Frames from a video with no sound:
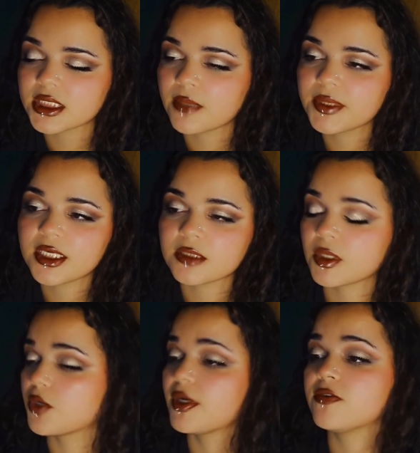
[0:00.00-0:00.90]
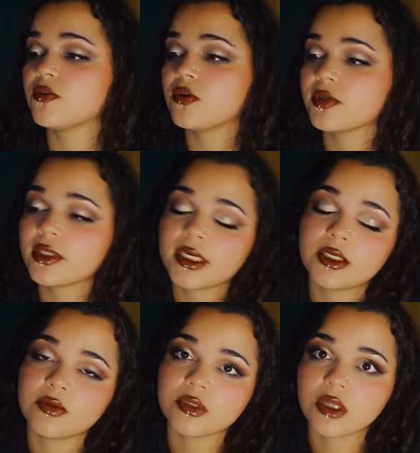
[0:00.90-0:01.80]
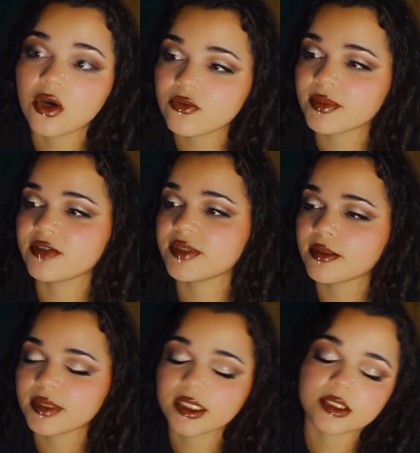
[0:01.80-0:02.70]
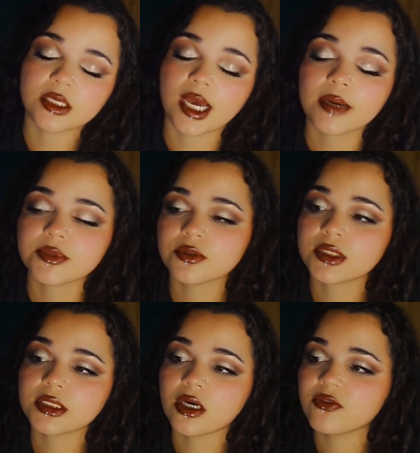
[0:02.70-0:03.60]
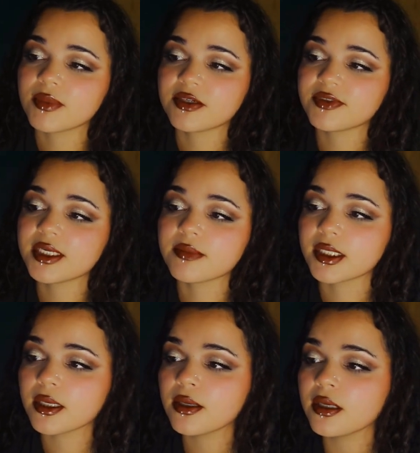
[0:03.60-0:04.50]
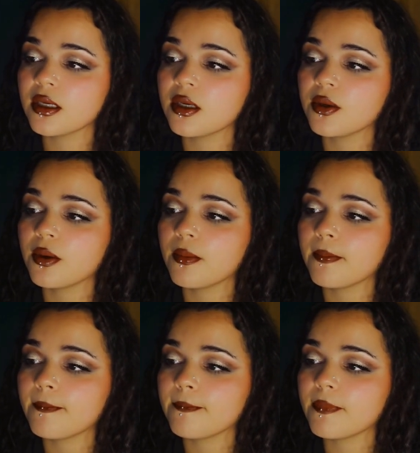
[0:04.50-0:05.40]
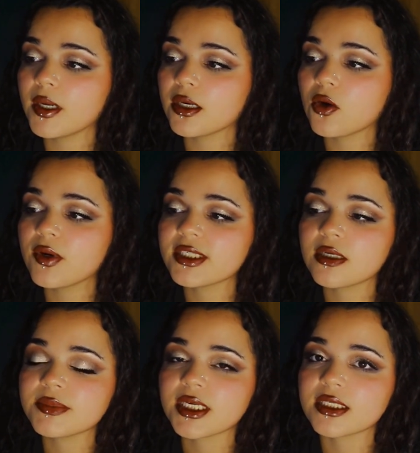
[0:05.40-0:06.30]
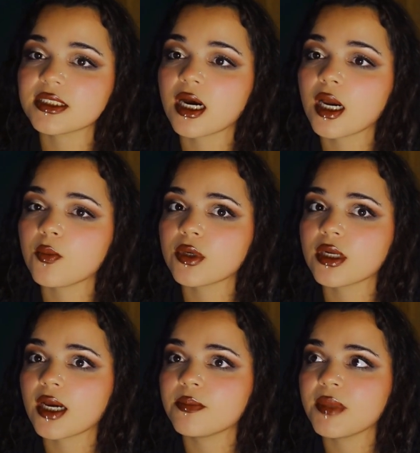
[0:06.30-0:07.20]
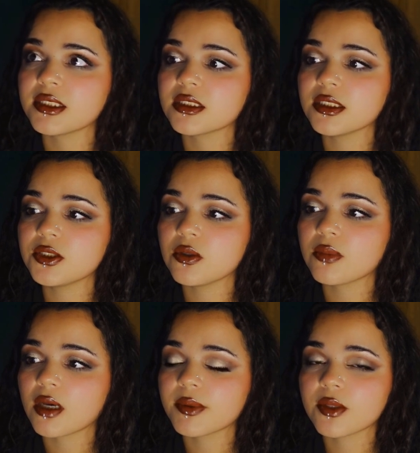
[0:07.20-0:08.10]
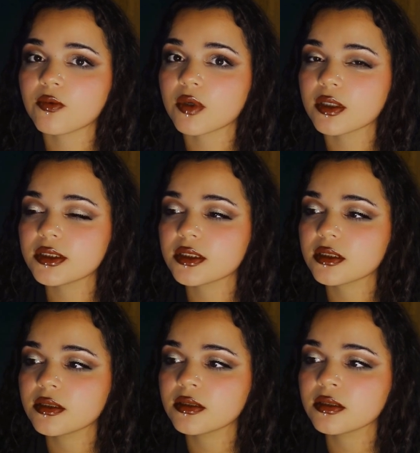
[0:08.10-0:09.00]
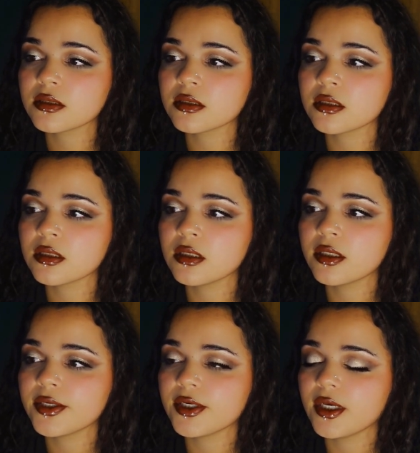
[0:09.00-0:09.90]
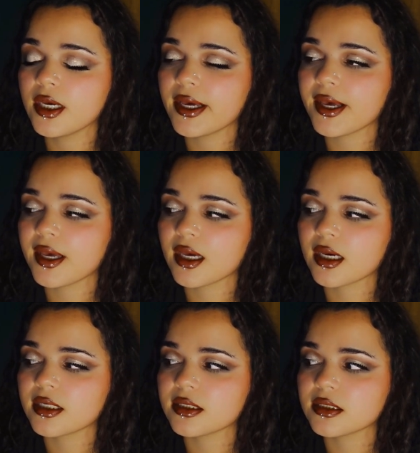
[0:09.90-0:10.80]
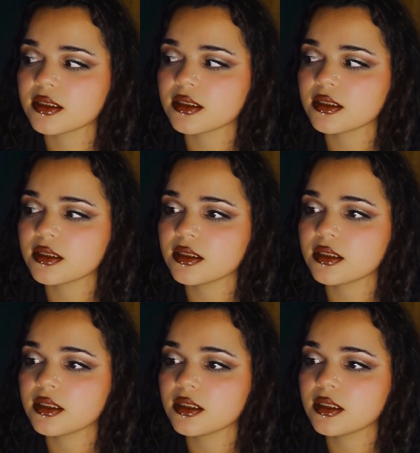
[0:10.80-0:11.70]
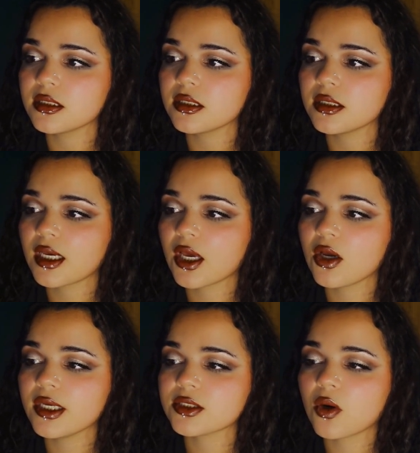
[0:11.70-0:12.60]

It's not because I'm ungrateful or that I don't love my family. I absolutely love my family. But it always comes at a time when I'm mentally doing probably the worst. And uh,